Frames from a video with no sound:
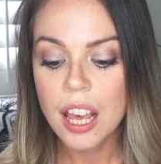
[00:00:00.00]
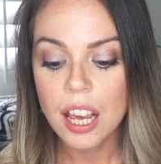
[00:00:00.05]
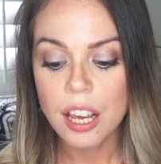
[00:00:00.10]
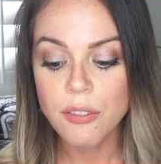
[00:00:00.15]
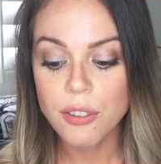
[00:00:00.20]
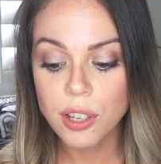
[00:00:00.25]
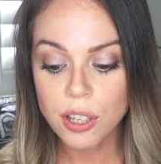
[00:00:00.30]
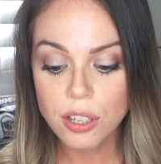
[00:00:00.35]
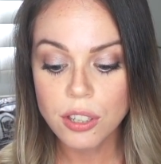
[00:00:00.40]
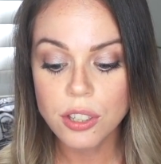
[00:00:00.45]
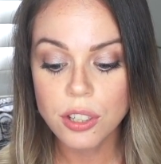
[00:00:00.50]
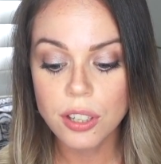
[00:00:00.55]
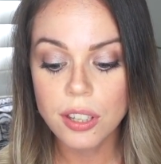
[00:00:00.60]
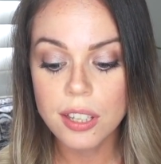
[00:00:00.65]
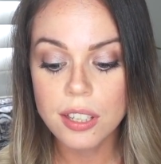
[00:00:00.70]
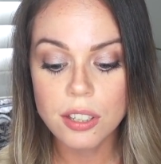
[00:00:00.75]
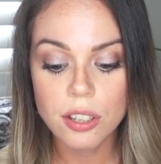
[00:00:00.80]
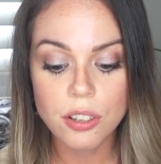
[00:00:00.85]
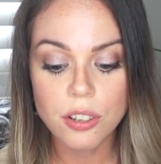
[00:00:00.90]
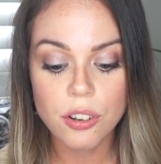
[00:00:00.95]
If you can do
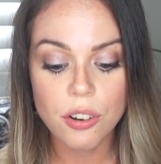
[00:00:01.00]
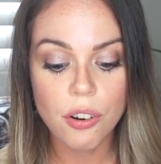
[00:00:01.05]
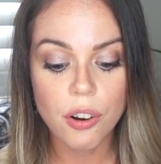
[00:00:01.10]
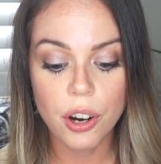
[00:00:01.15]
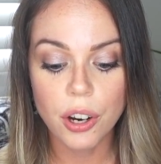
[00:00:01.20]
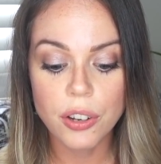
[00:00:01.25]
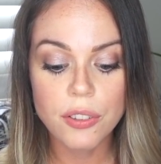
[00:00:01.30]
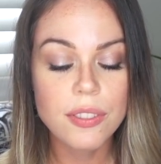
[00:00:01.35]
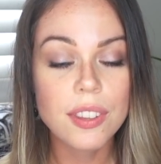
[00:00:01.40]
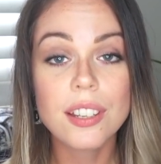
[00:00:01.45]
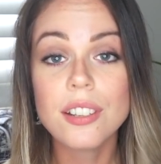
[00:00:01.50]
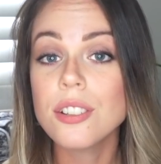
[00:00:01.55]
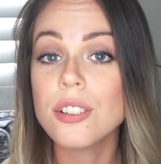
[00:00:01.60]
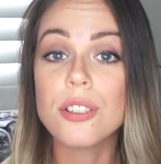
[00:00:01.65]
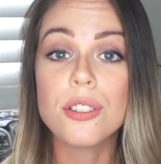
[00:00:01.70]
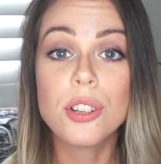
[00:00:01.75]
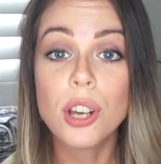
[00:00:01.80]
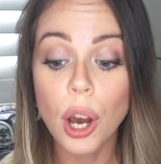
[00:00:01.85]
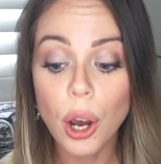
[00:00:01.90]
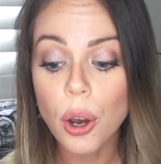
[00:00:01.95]
this on your own, then
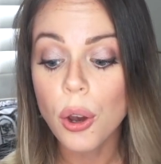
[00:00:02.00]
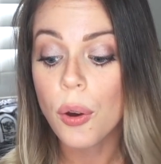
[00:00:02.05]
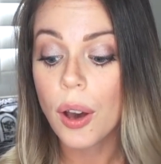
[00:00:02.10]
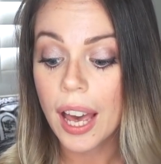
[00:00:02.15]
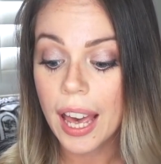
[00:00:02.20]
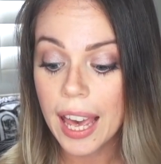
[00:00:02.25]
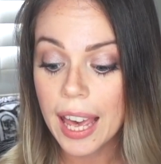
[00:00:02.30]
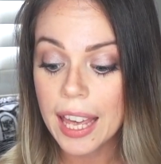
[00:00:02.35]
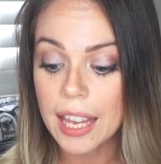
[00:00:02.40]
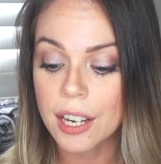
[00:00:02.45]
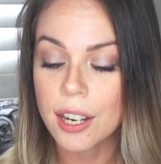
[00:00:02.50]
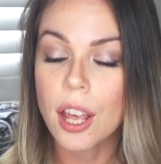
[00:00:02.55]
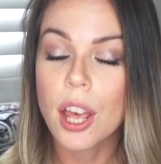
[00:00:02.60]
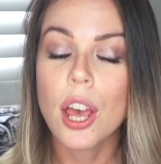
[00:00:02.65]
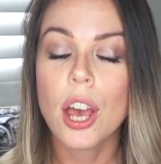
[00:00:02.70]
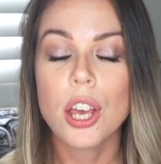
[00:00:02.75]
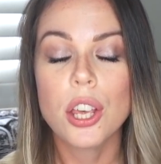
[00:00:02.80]
go ahead.